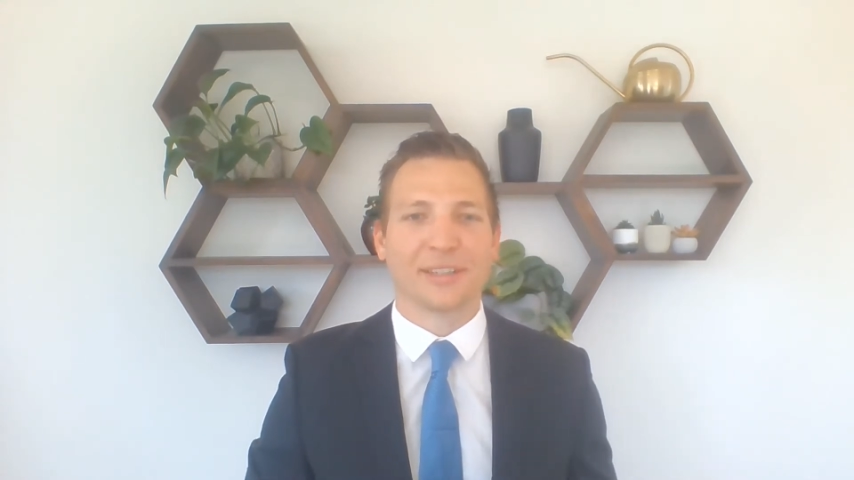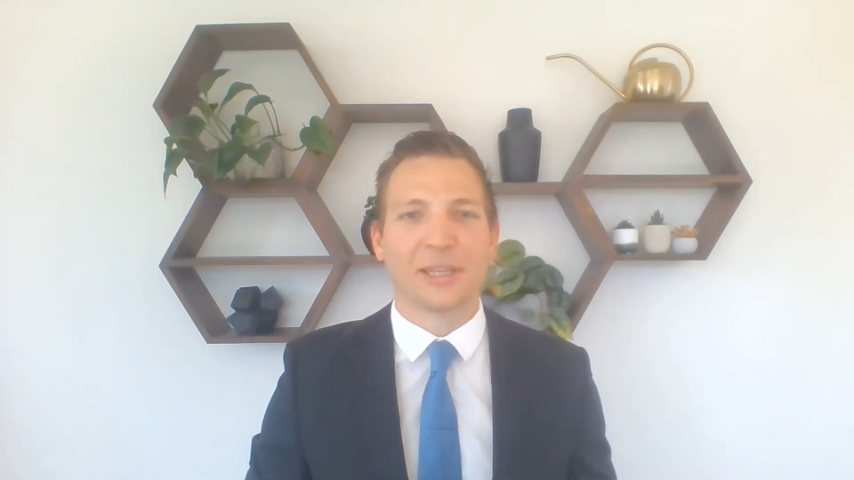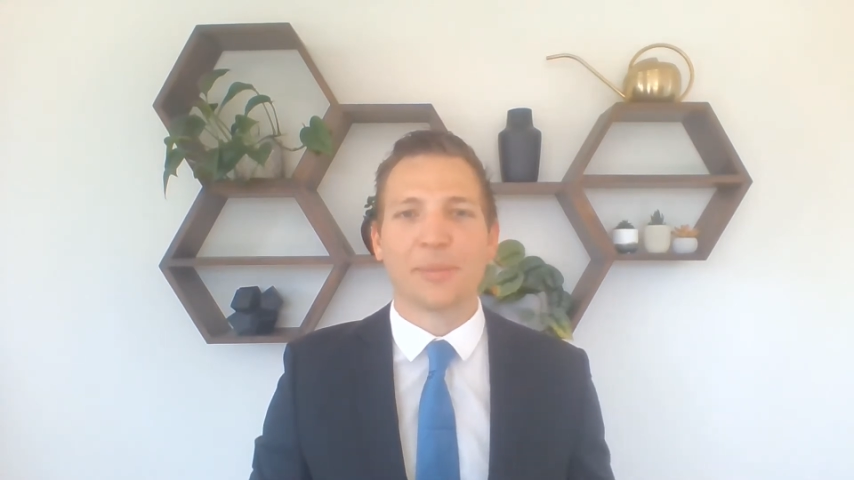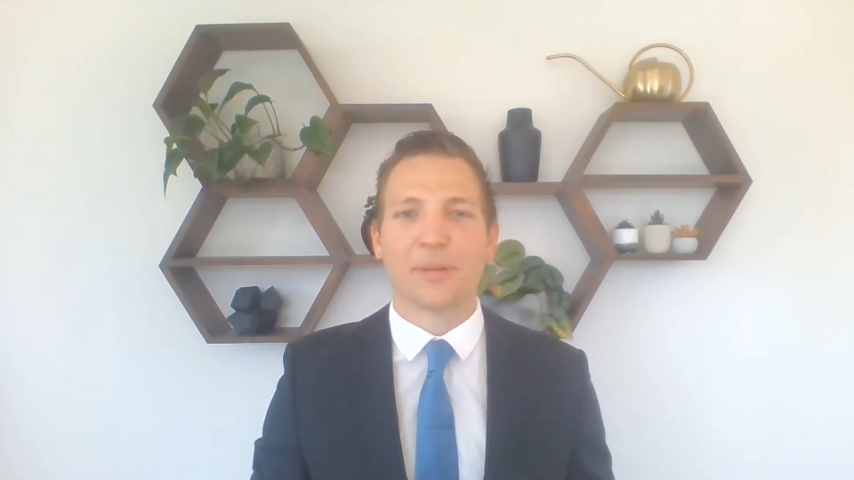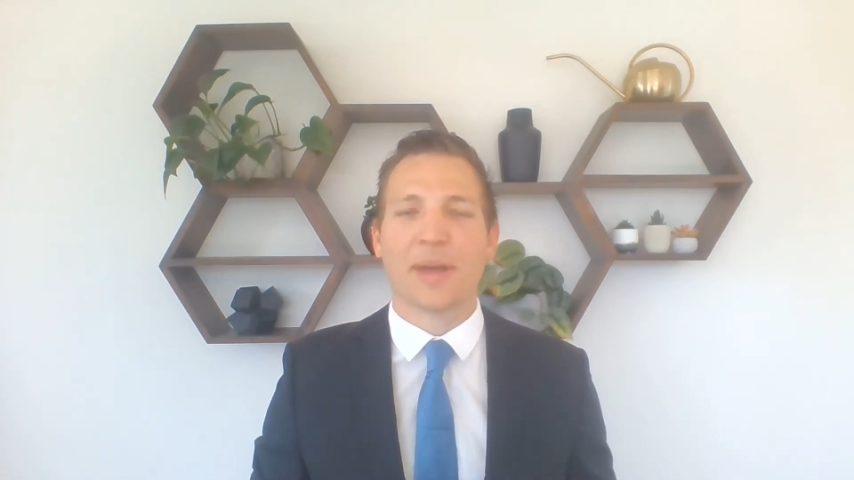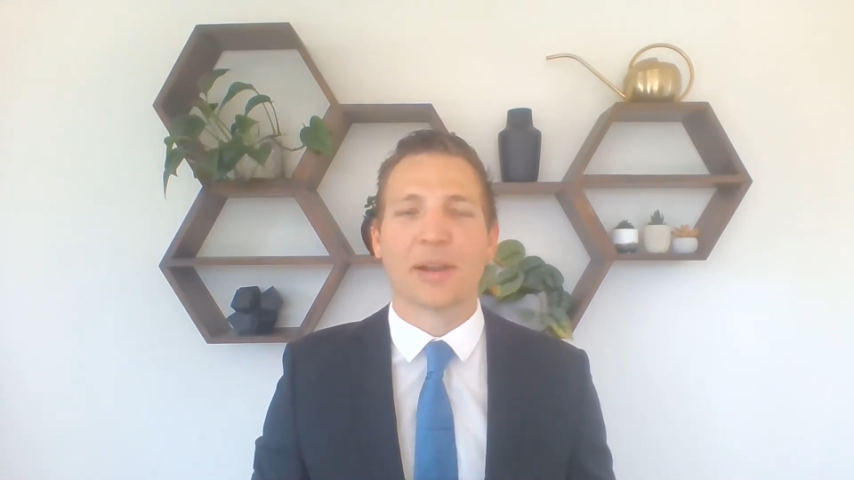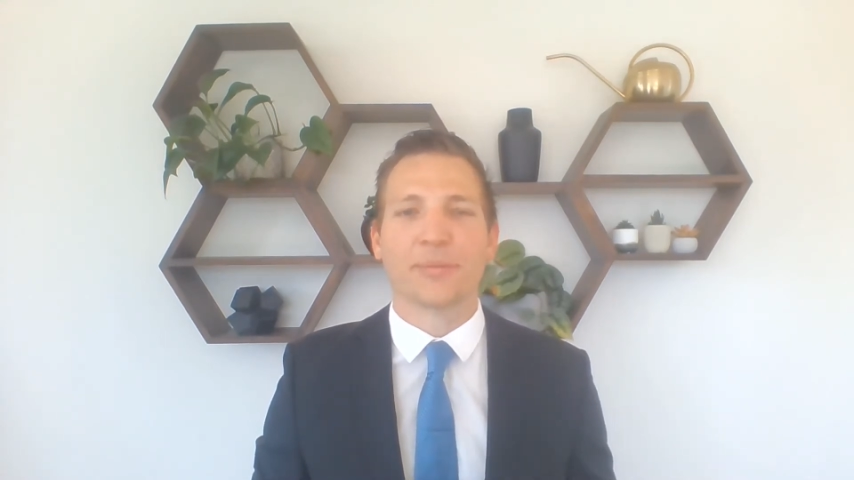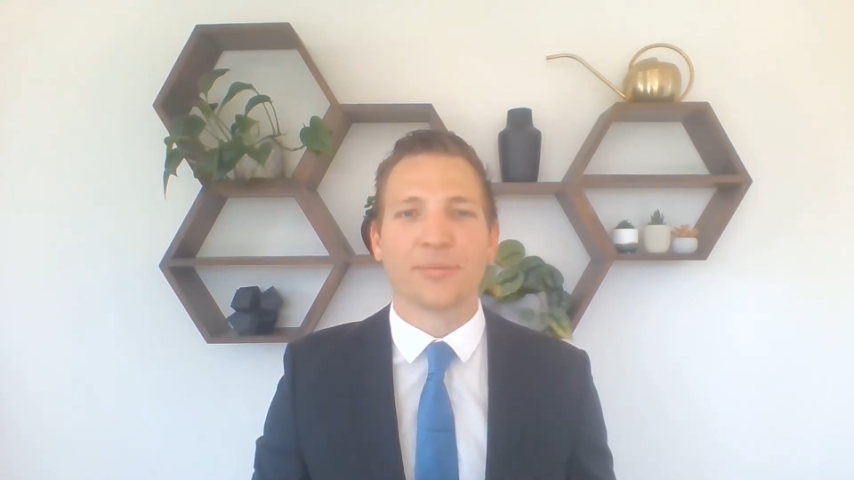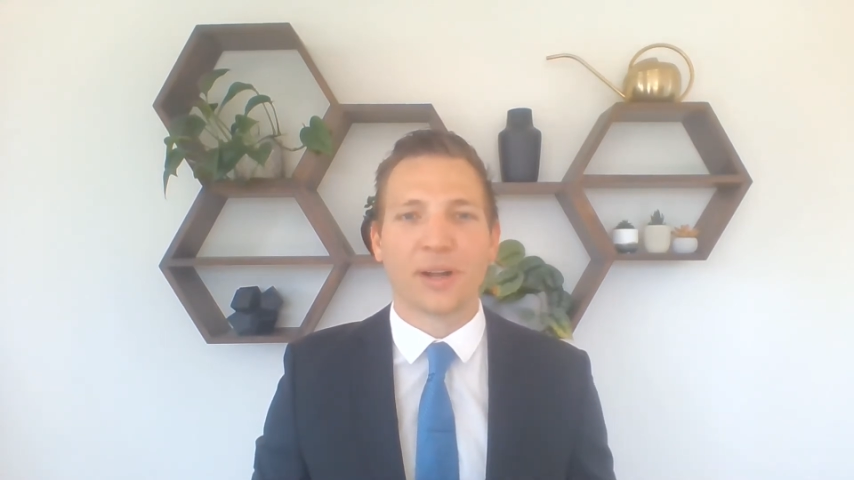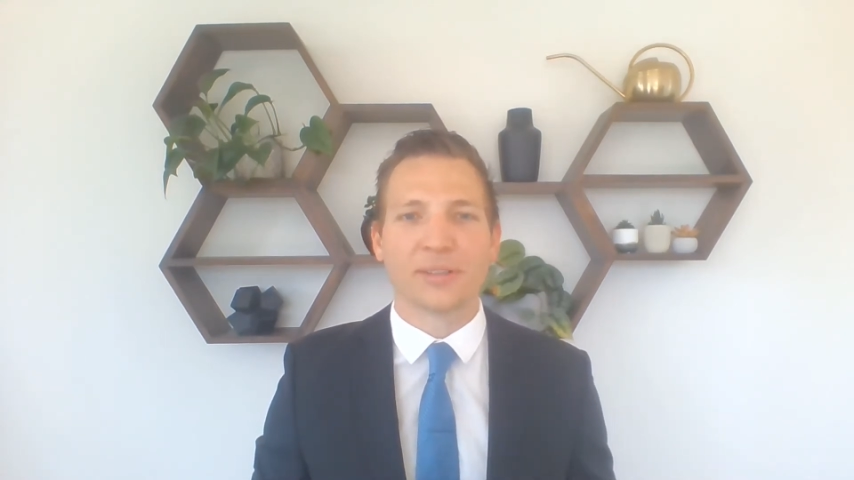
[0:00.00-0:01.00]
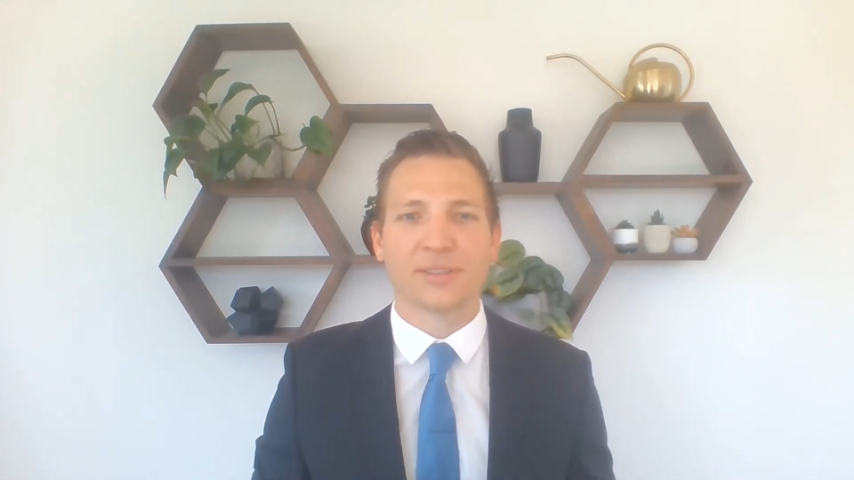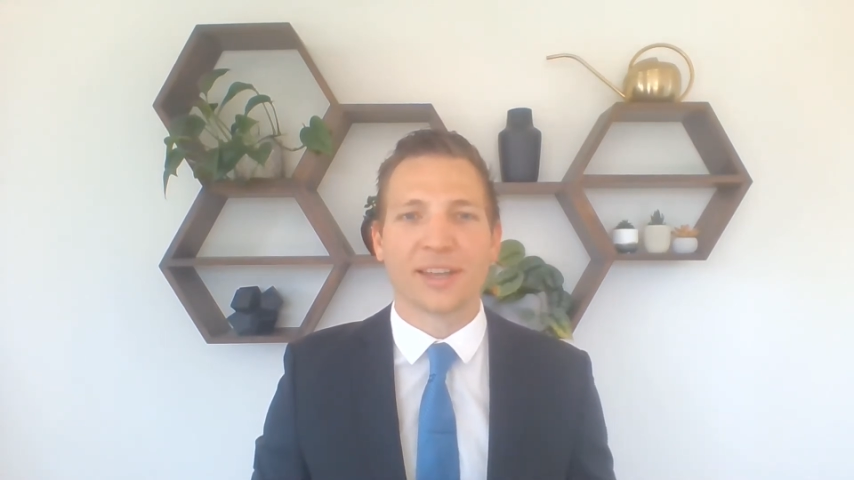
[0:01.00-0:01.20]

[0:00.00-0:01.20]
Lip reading: limited amount of funds